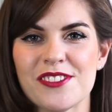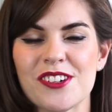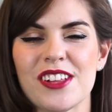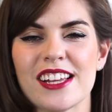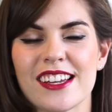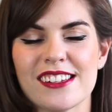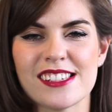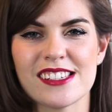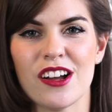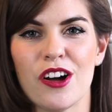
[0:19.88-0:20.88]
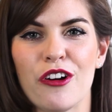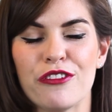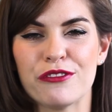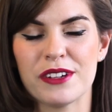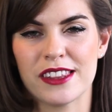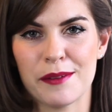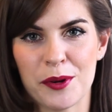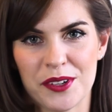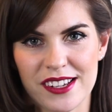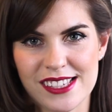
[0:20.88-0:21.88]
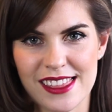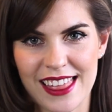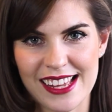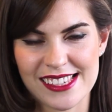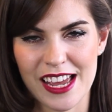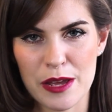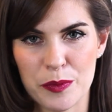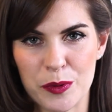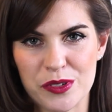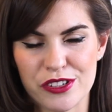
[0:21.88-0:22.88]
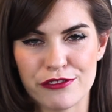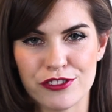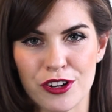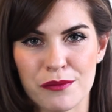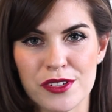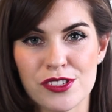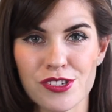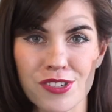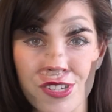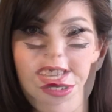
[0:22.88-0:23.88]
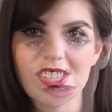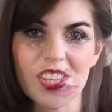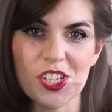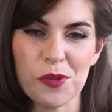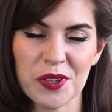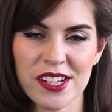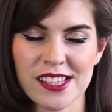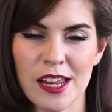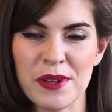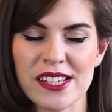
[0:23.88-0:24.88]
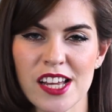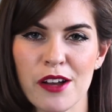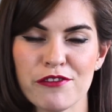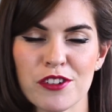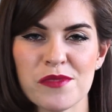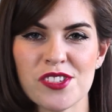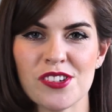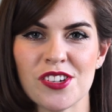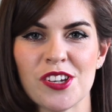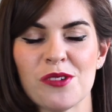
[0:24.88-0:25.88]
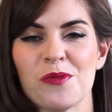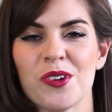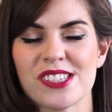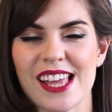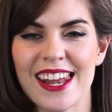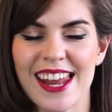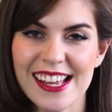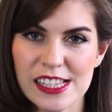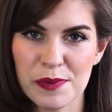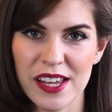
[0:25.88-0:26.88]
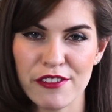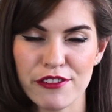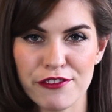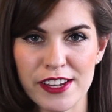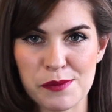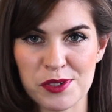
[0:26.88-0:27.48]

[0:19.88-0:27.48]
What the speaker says: of all, I'm going to start off with the products that I bought from Suikyu. So the two products that I picked up from Suikyu was an SPF face